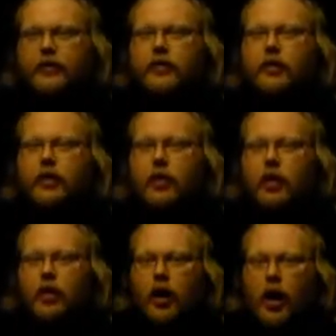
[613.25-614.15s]

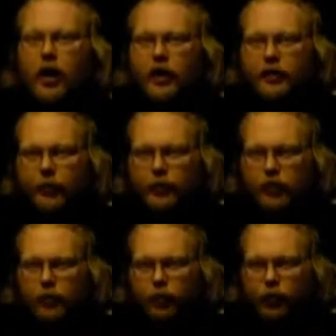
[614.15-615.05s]
And it's up to
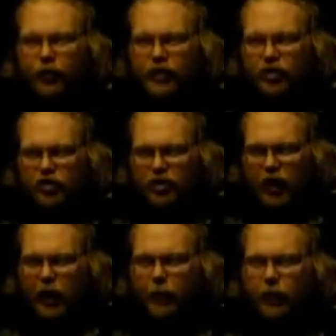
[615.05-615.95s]
the priest's
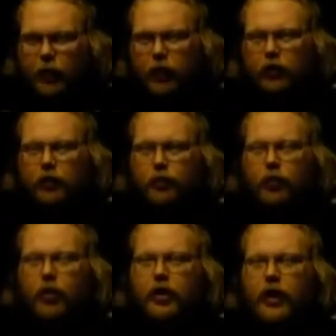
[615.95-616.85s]
job to
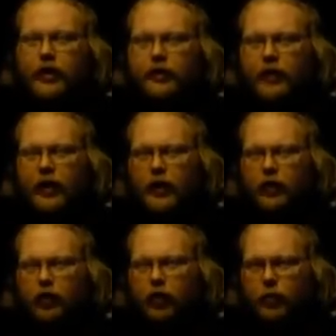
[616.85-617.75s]
broadcast that
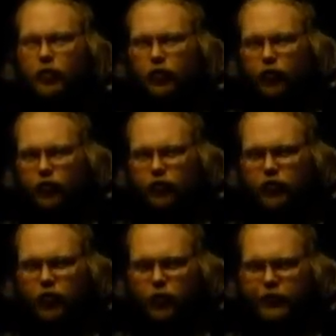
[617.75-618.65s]
out to what most folks
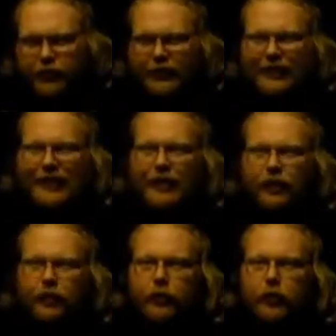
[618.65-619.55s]
know as the
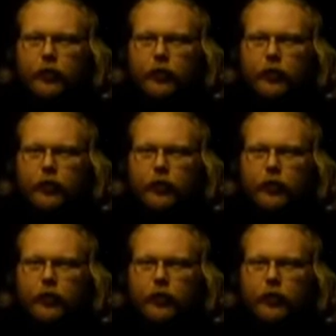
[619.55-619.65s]
ether.